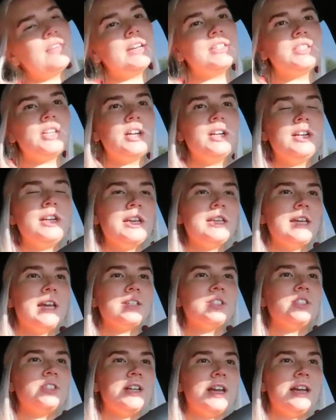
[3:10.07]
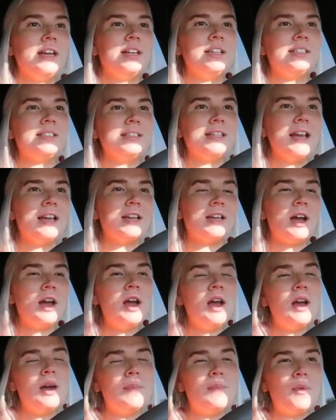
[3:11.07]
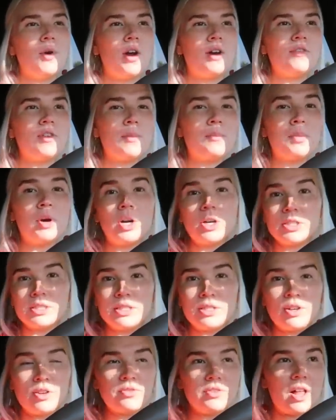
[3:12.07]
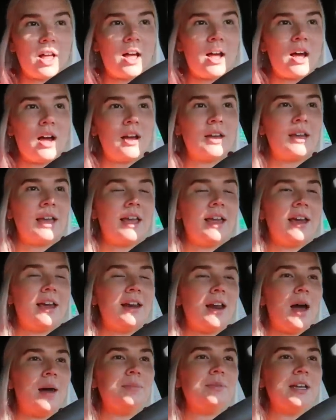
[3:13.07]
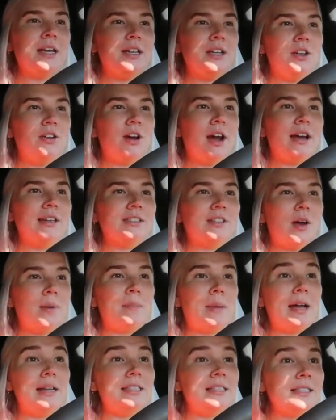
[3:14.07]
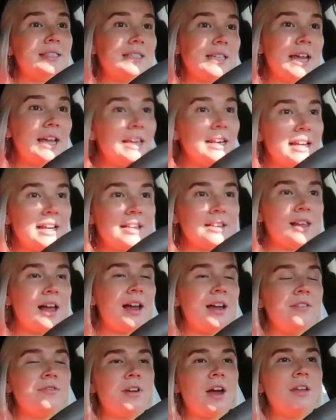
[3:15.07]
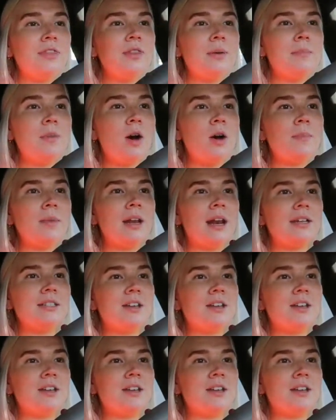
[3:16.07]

I started it yesterday and it's like more of a personal vlog and updating you guys on my dating life at the moment.